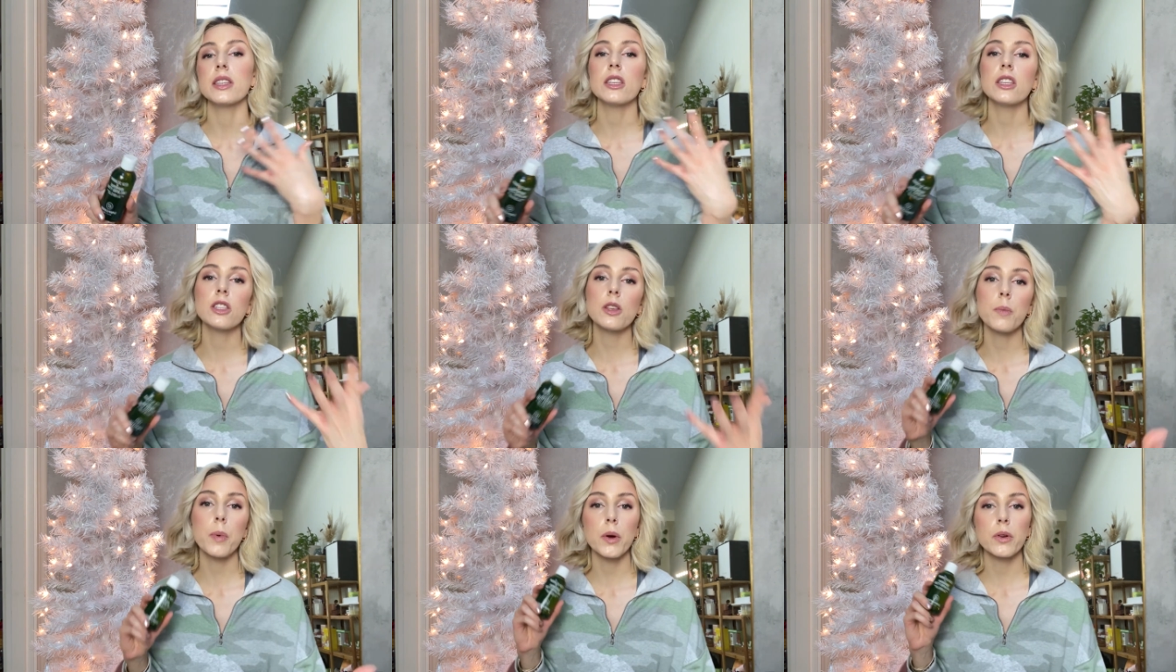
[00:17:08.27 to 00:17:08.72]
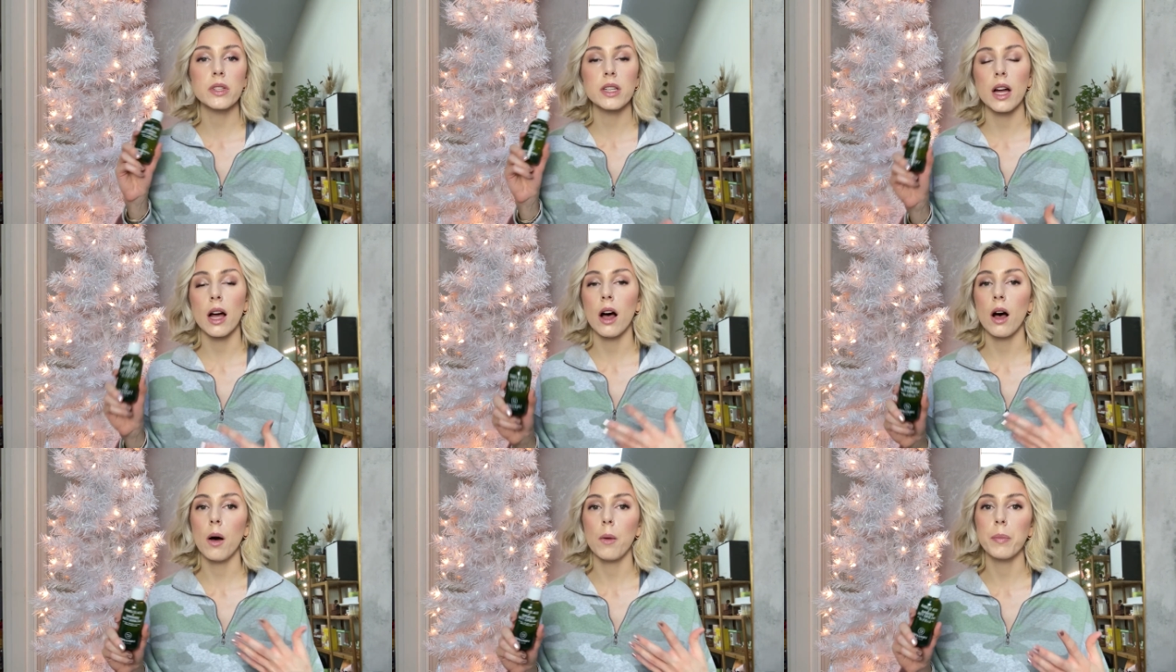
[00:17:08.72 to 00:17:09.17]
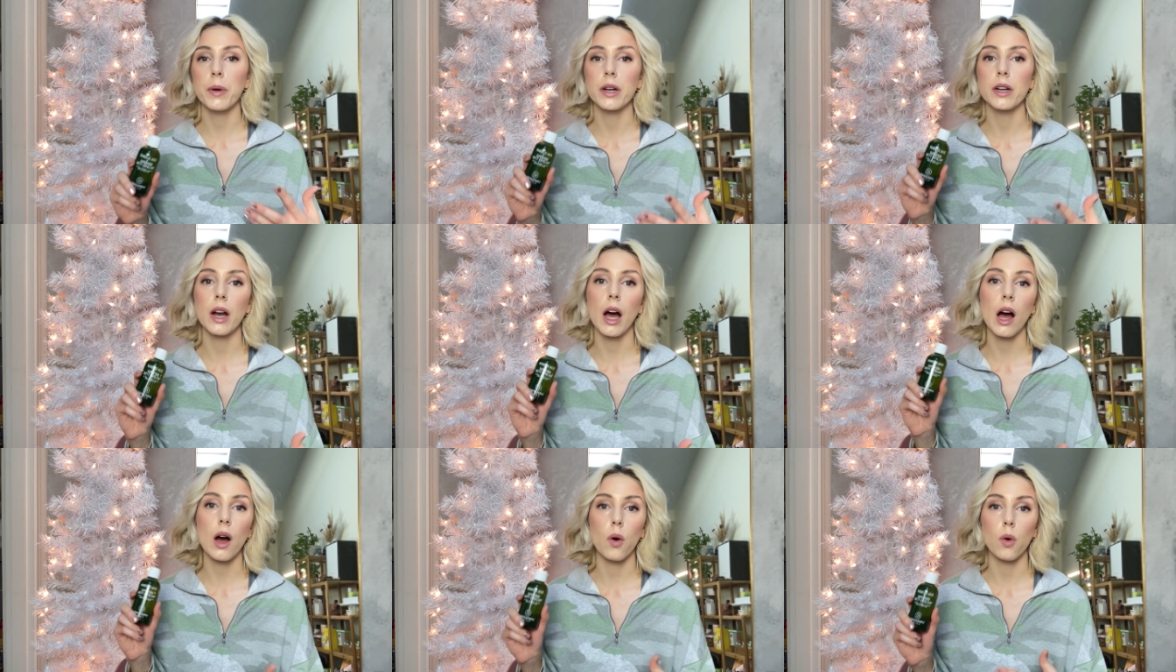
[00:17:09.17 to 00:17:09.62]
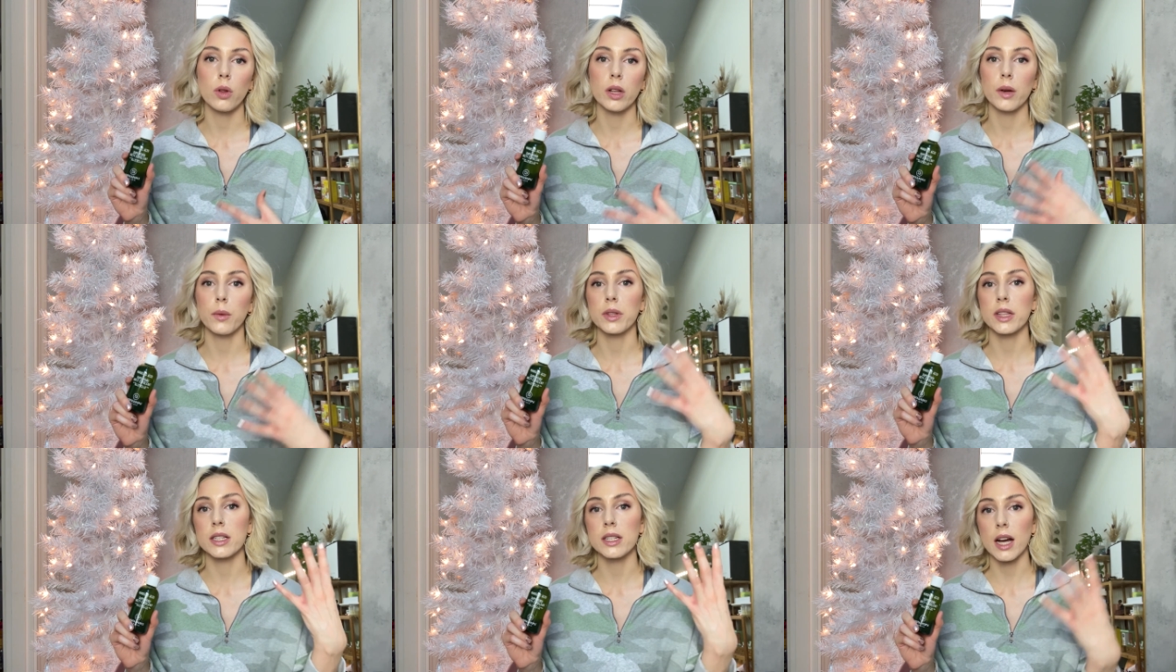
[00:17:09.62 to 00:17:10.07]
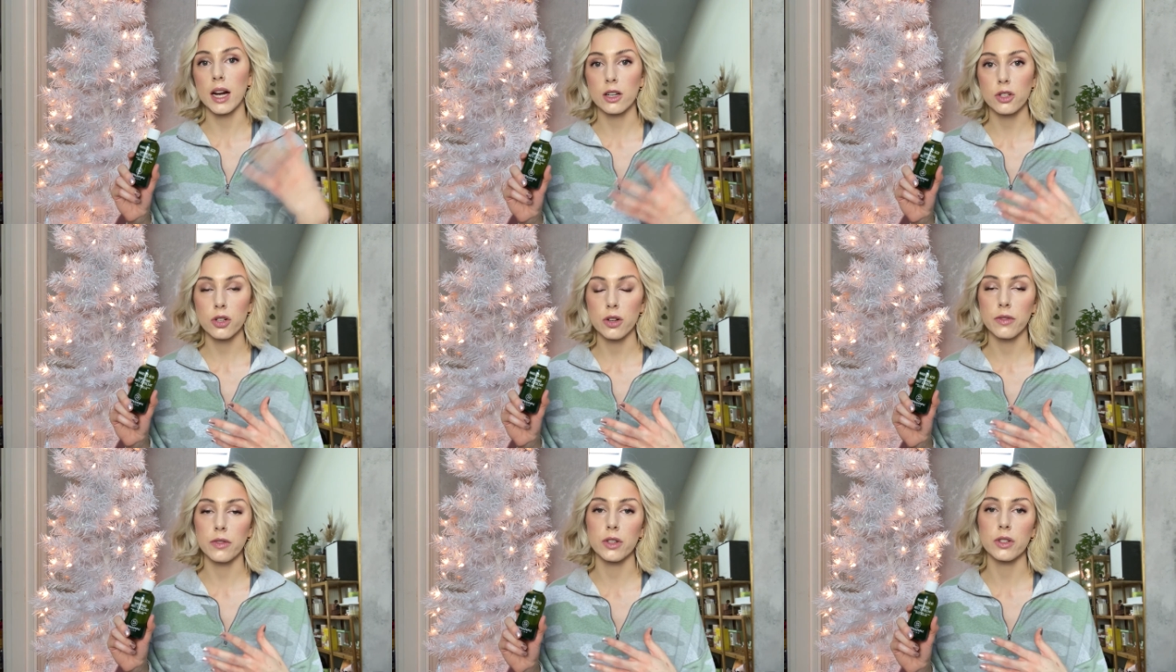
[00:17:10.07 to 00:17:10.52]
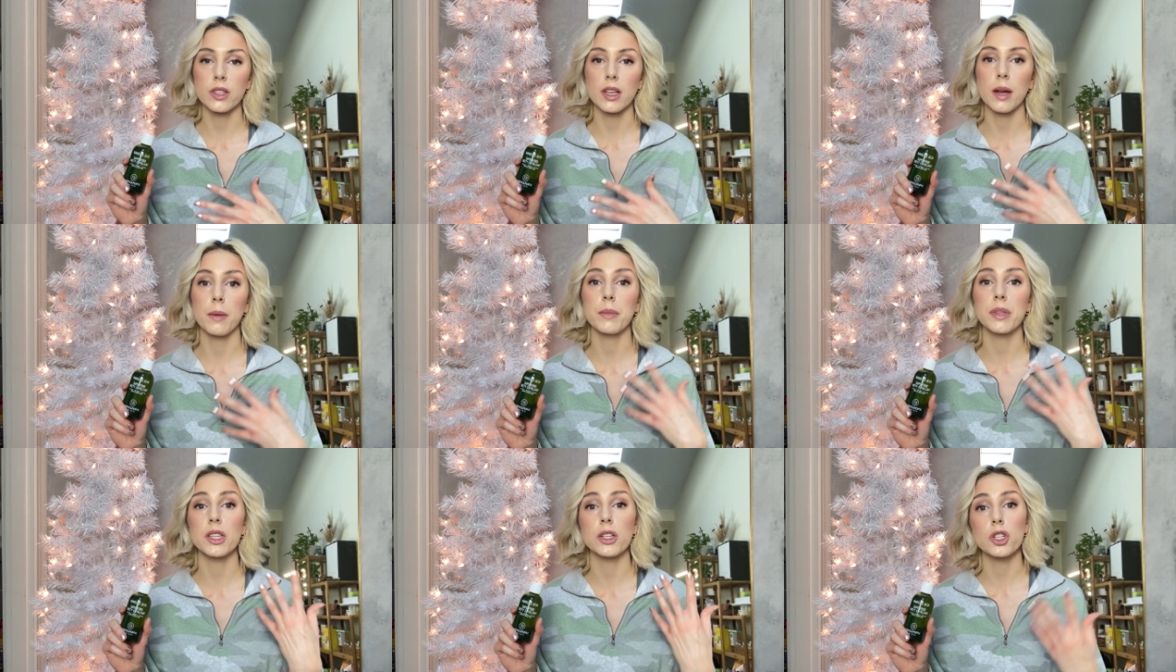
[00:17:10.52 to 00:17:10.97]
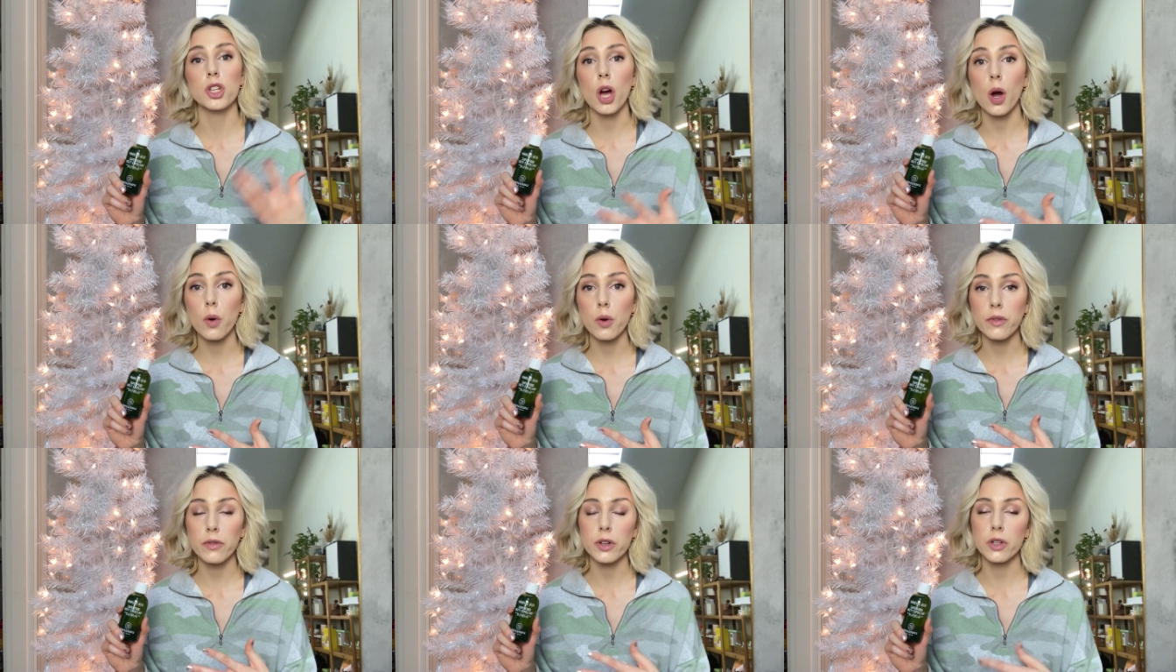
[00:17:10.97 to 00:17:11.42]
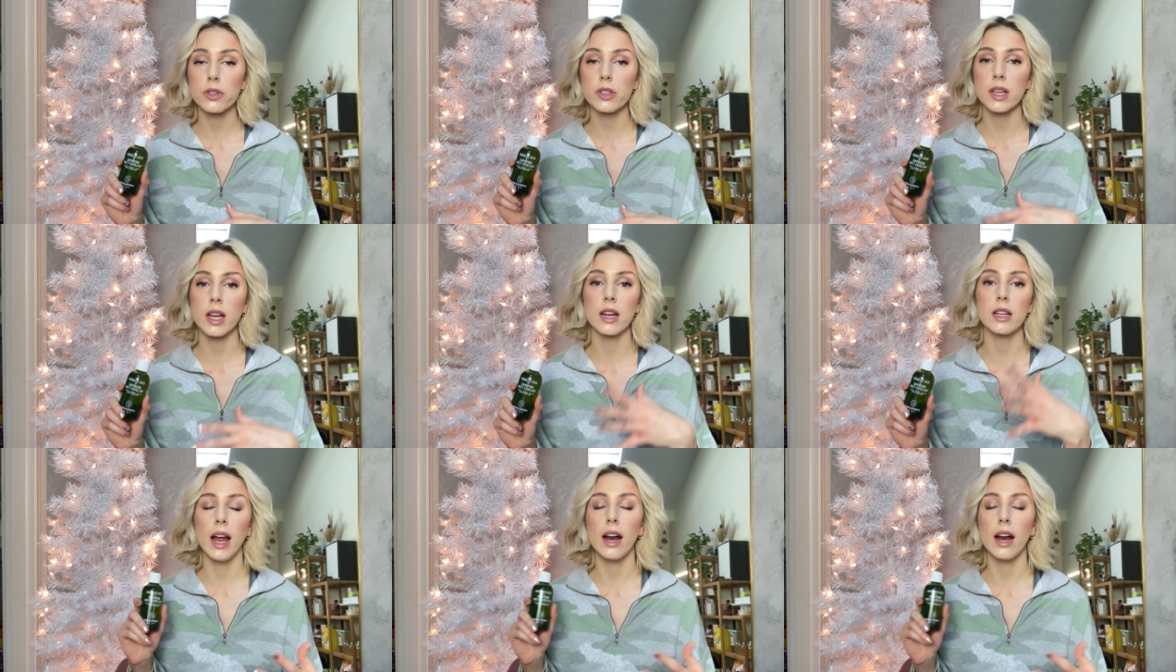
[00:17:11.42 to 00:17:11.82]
This is supposed to help not only with the texture of your skin, but the tone of your skin.